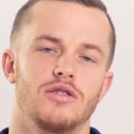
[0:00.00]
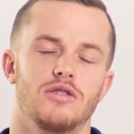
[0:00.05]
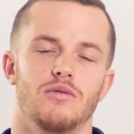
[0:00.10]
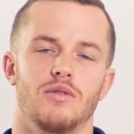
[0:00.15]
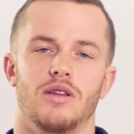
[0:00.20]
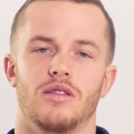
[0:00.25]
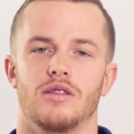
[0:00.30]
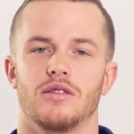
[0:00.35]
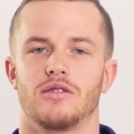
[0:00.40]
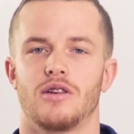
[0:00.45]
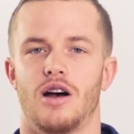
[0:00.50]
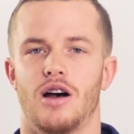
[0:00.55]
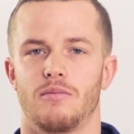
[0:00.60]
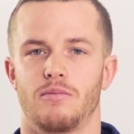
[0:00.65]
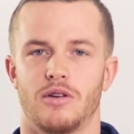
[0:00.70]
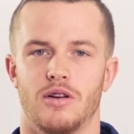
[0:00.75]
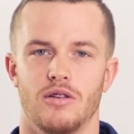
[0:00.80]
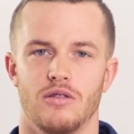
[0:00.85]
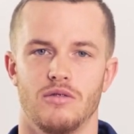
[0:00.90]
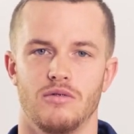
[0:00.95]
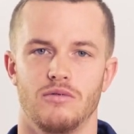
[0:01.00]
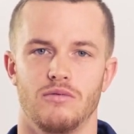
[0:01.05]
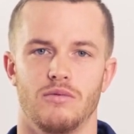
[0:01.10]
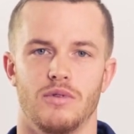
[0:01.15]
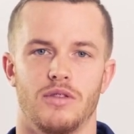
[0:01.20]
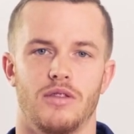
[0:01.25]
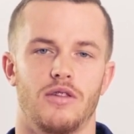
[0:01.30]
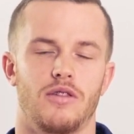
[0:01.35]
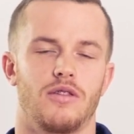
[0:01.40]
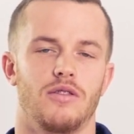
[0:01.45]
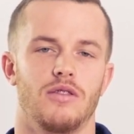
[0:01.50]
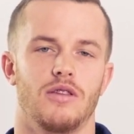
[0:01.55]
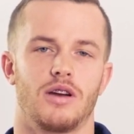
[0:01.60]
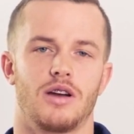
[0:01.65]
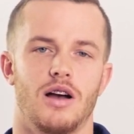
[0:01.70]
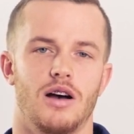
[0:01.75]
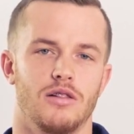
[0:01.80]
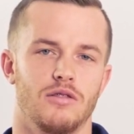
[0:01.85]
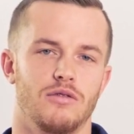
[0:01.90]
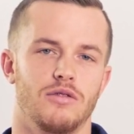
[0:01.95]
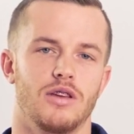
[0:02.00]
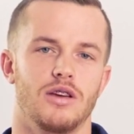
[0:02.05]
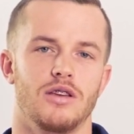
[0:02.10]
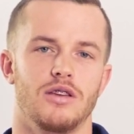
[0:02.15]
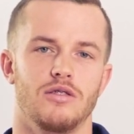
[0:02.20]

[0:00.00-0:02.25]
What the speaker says: doing the top coat with the color that